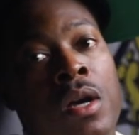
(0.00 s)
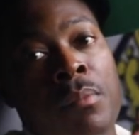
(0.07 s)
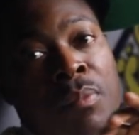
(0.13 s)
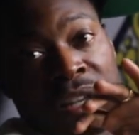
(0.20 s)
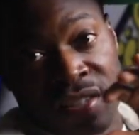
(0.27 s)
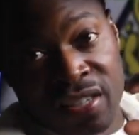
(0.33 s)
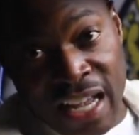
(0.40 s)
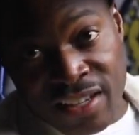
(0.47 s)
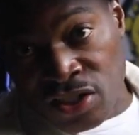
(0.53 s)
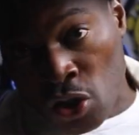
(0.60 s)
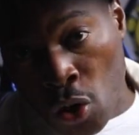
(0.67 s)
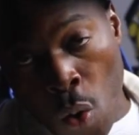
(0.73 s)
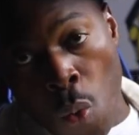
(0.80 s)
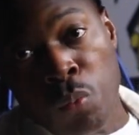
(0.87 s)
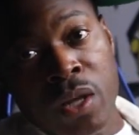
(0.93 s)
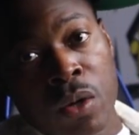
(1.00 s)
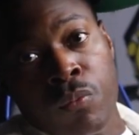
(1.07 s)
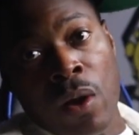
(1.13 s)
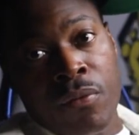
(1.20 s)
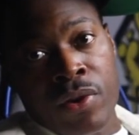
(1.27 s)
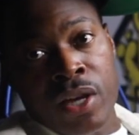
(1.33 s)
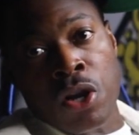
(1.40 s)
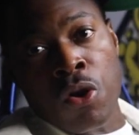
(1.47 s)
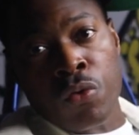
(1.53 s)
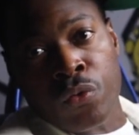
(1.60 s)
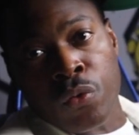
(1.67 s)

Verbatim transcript: because that's the only way we gonna